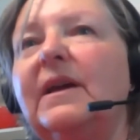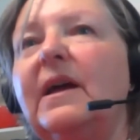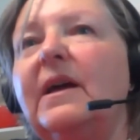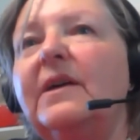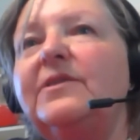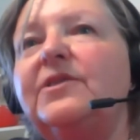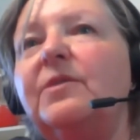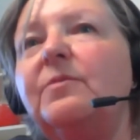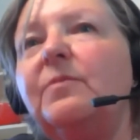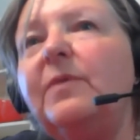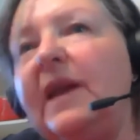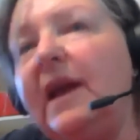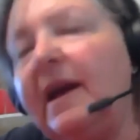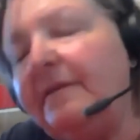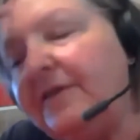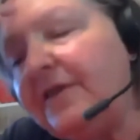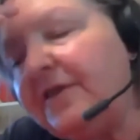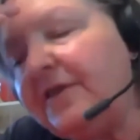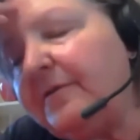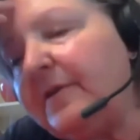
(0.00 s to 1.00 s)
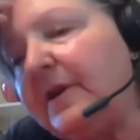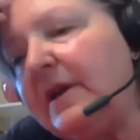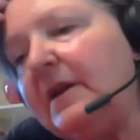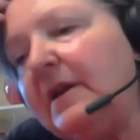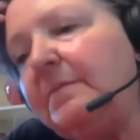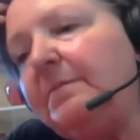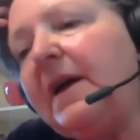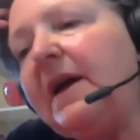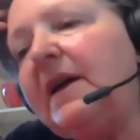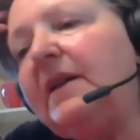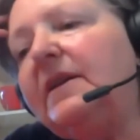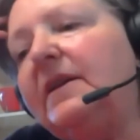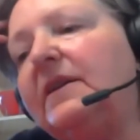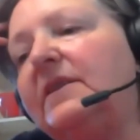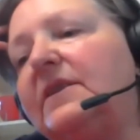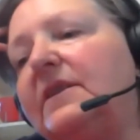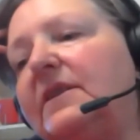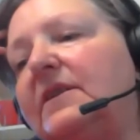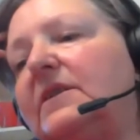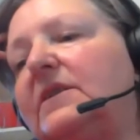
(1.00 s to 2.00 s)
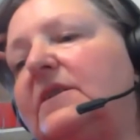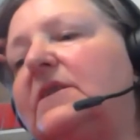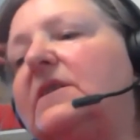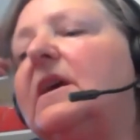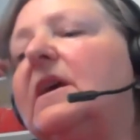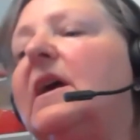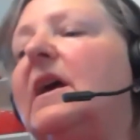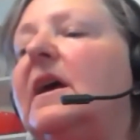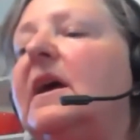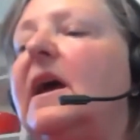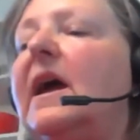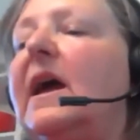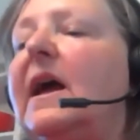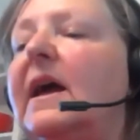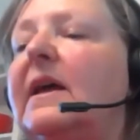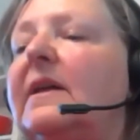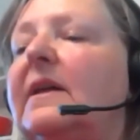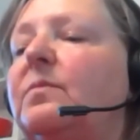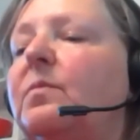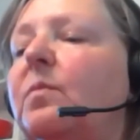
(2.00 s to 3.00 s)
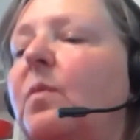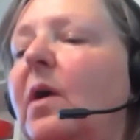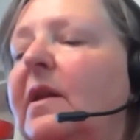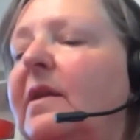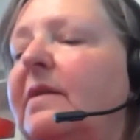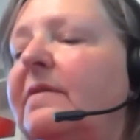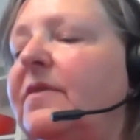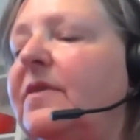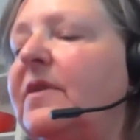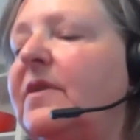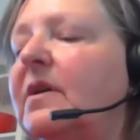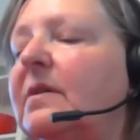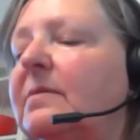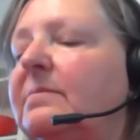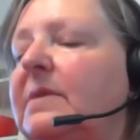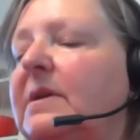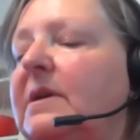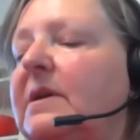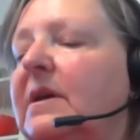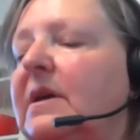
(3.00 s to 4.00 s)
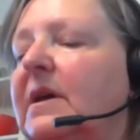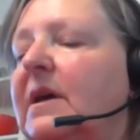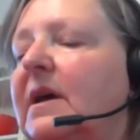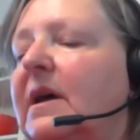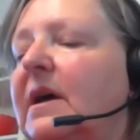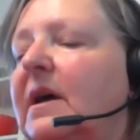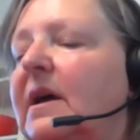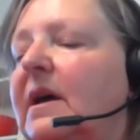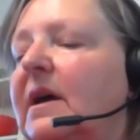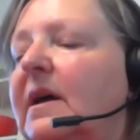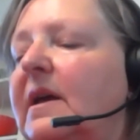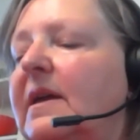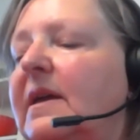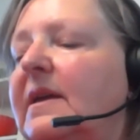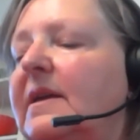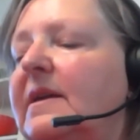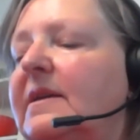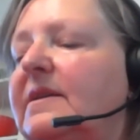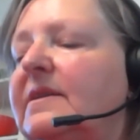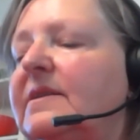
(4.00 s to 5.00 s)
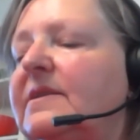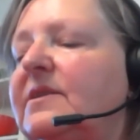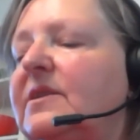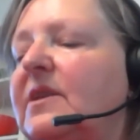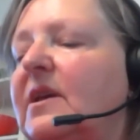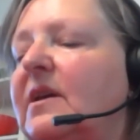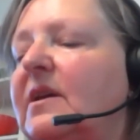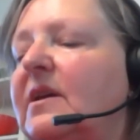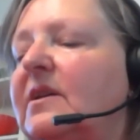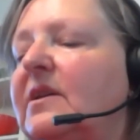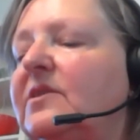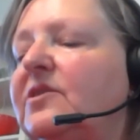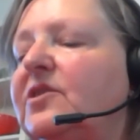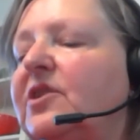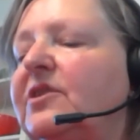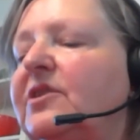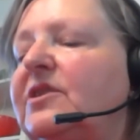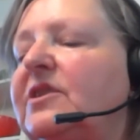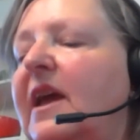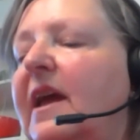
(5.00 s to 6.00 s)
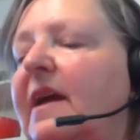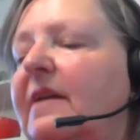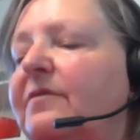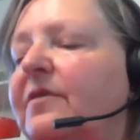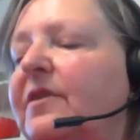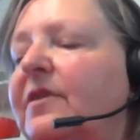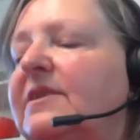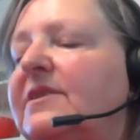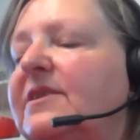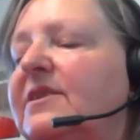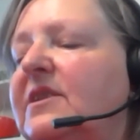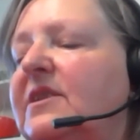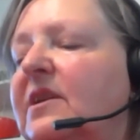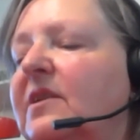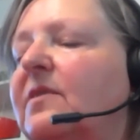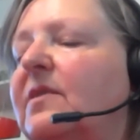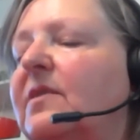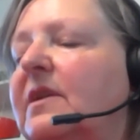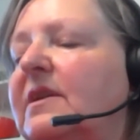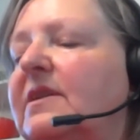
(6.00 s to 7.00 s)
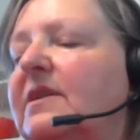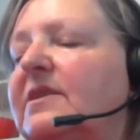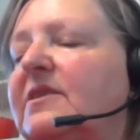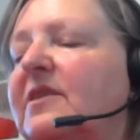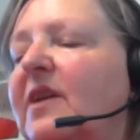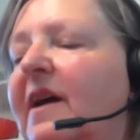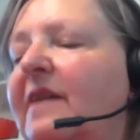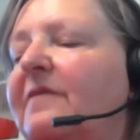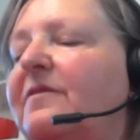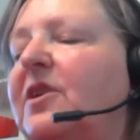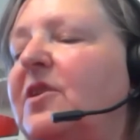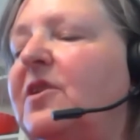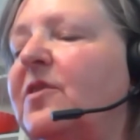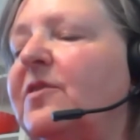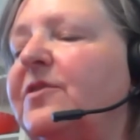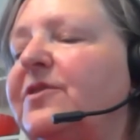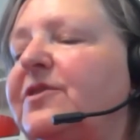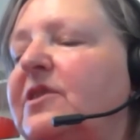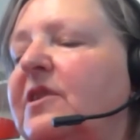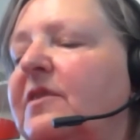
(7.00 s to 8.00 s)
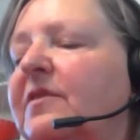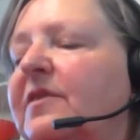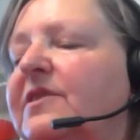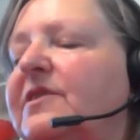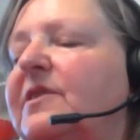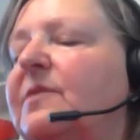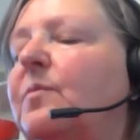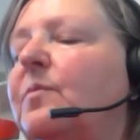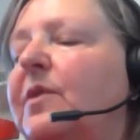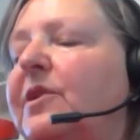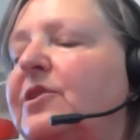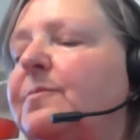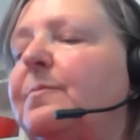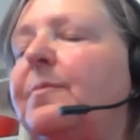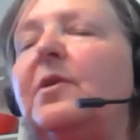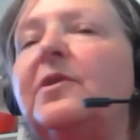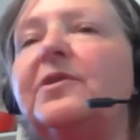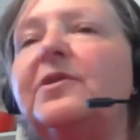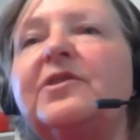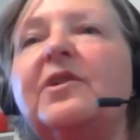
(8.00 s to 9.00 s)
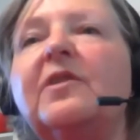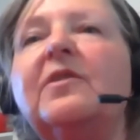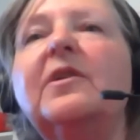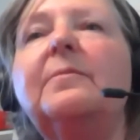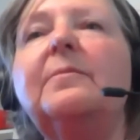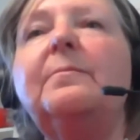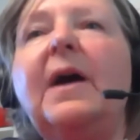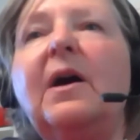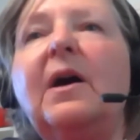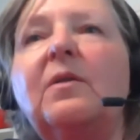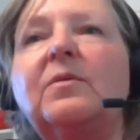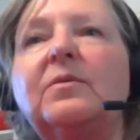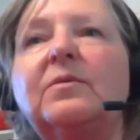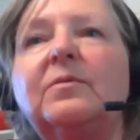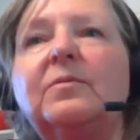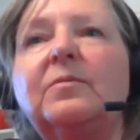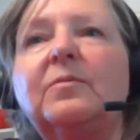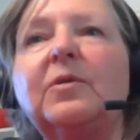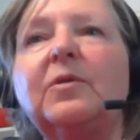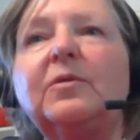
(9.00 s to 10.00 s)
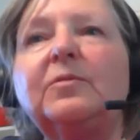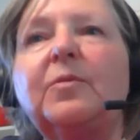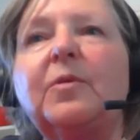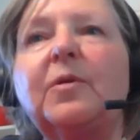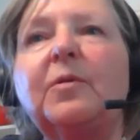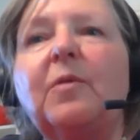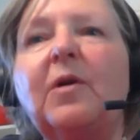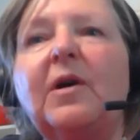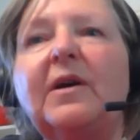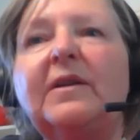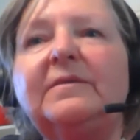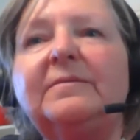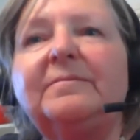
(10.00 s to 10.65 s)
So we have 3 appendixes, and one of them is just every girl series in which books are about World War I.